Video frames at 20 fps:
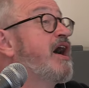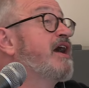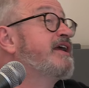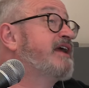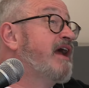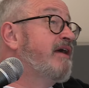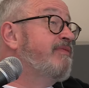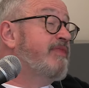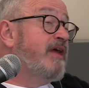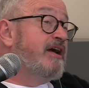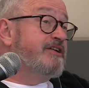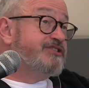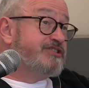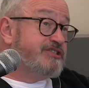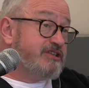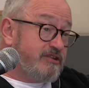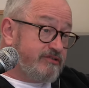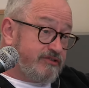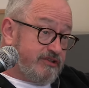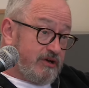that again,
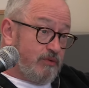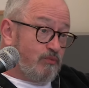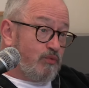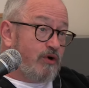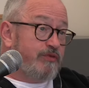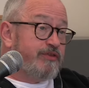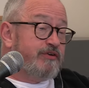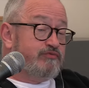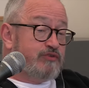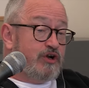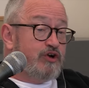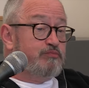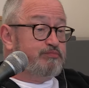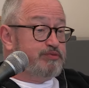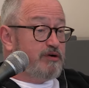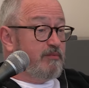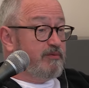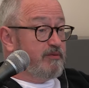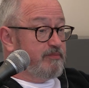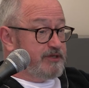that's what the real
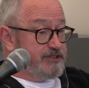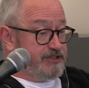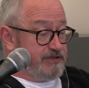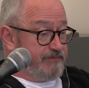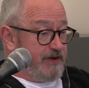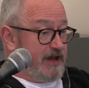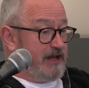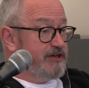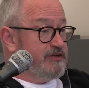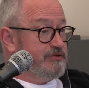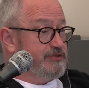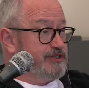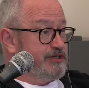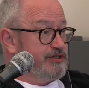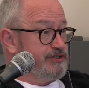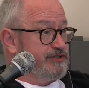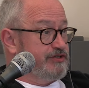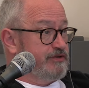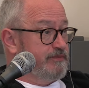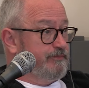problem is: the value
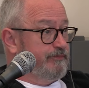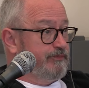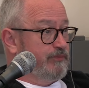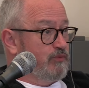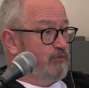system,